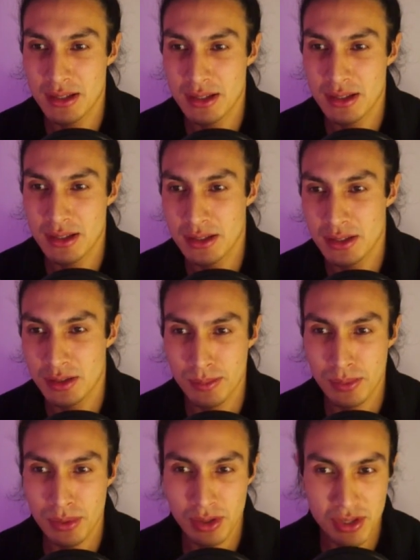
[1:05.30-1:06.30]
to the
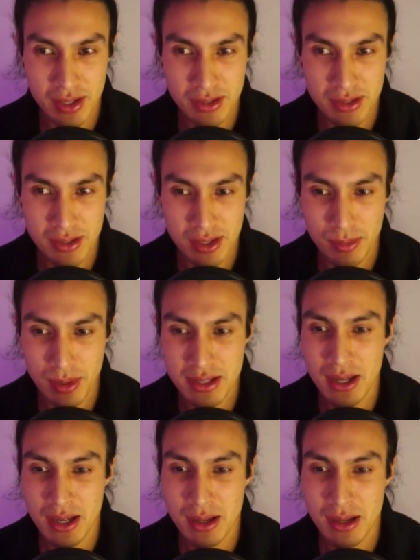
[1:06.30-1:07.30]
projects database,
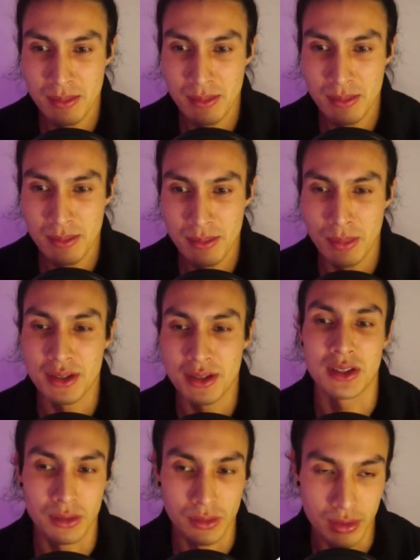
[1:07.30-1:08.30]
but this is the
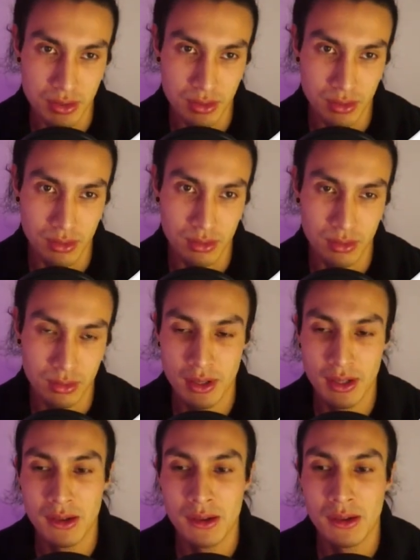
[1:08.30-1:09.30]
original
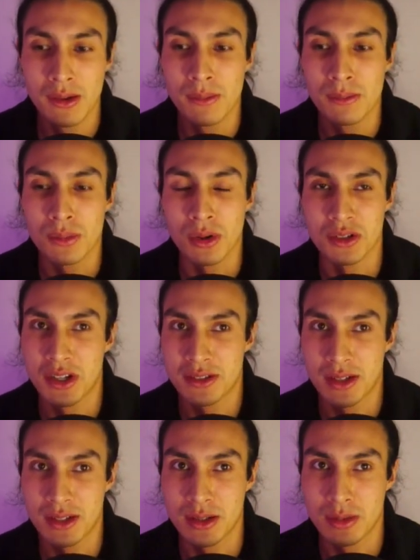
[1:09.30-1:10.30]
projects
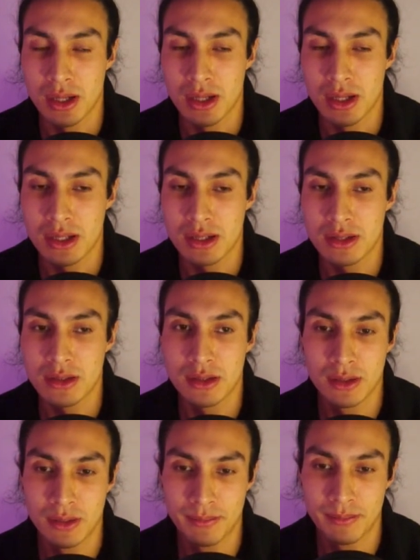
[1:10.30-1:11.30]
database.
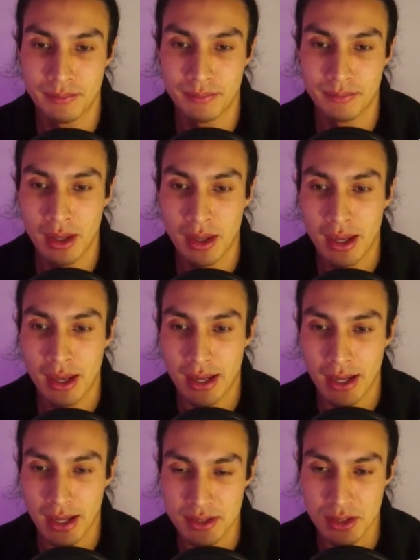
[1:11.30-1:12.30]
As you
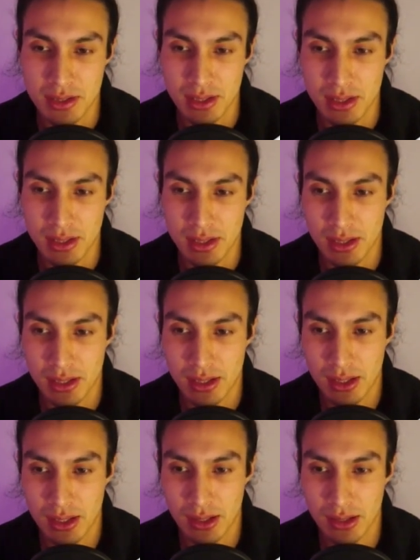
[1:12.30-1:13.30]
can see here,
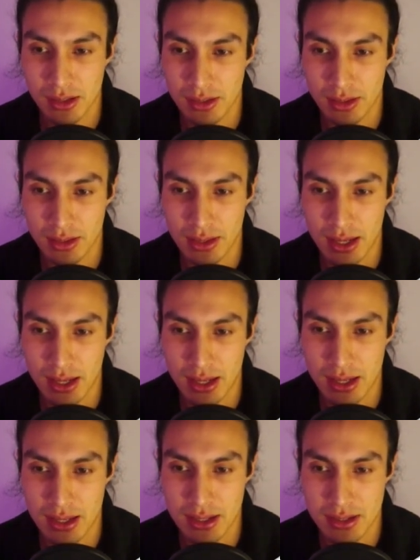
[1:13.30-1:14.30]

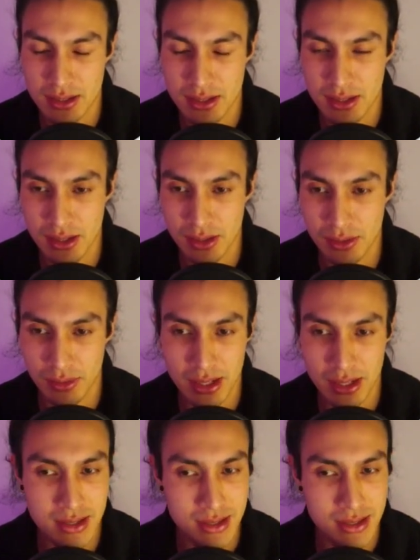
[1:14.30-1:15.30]
there's related
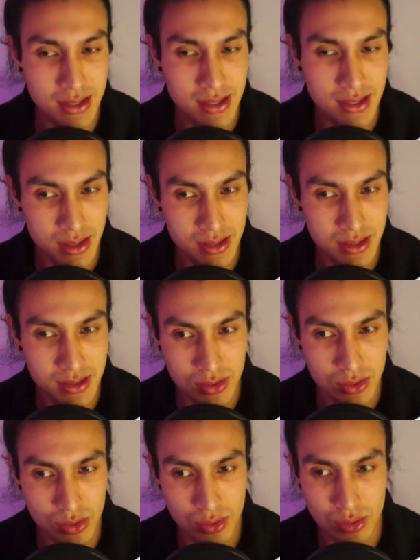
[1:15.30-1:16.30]
databases to
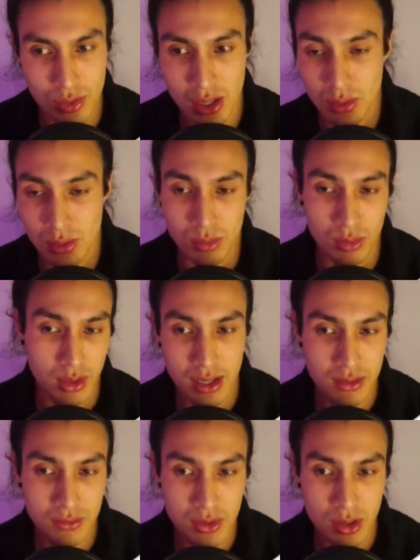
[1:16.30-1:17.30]
what kind of
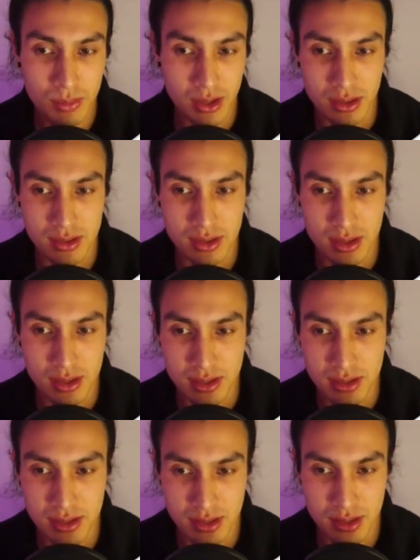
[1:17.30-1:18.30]
topic is this? Is it
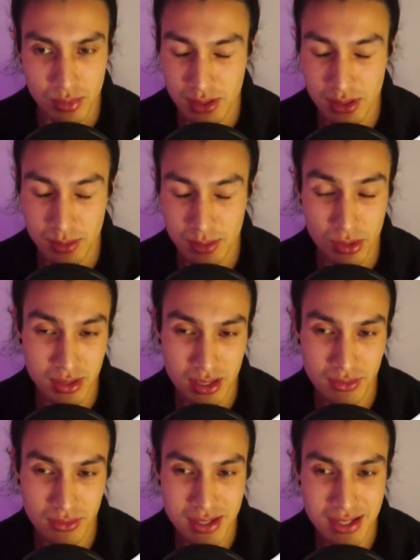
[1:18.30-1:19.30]

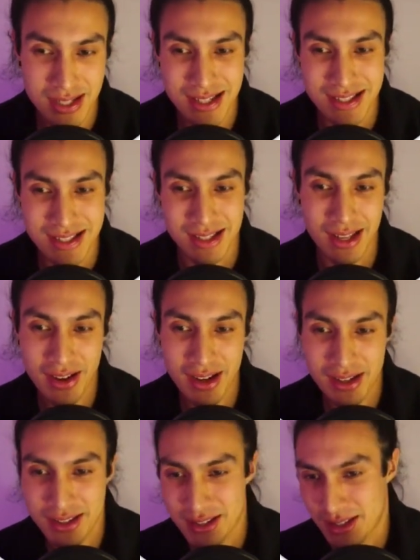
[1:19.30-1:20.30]
productivity? Is it life hacks?
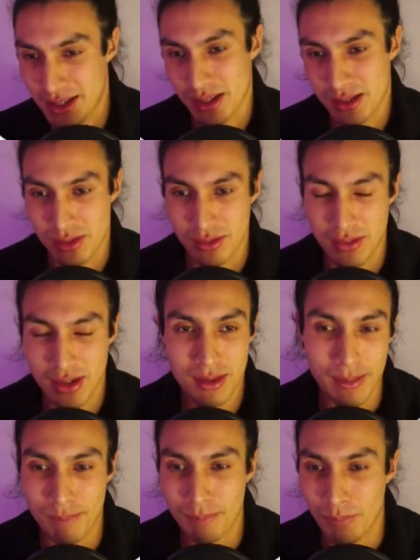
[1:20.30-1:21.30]
Is it personal
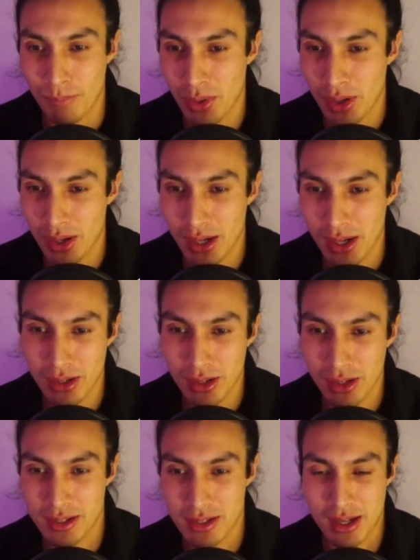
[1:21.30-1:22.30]
development? What kind of content
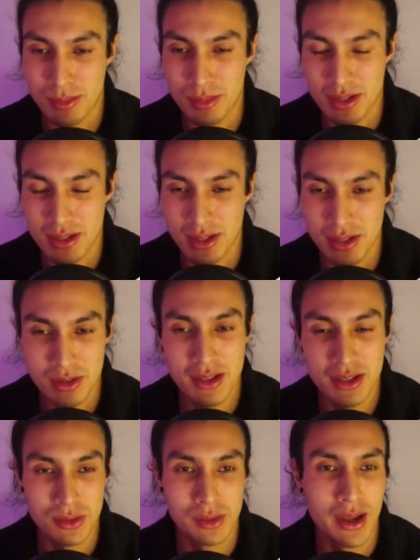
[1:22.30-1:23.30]
type is it? You set this
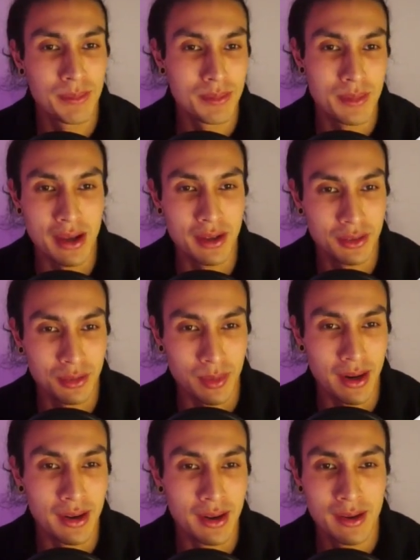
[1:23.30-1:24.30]
all up elsewhere,
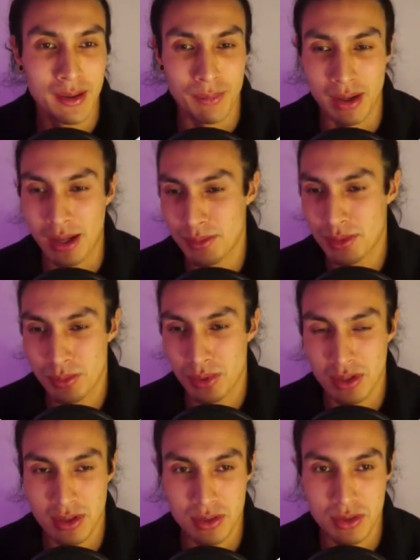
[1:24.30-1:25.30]
but I'm just
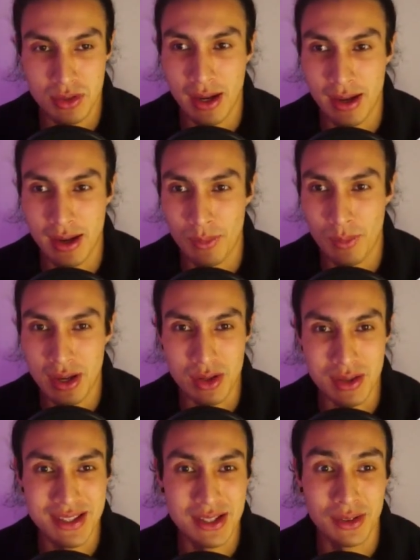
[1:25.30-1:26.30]
pointing you to where you can
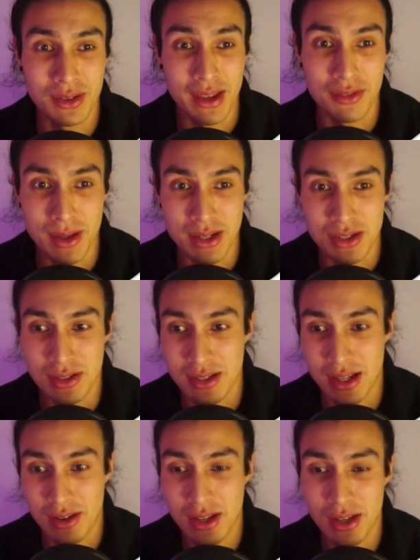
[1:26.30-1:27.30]
see all that information down here.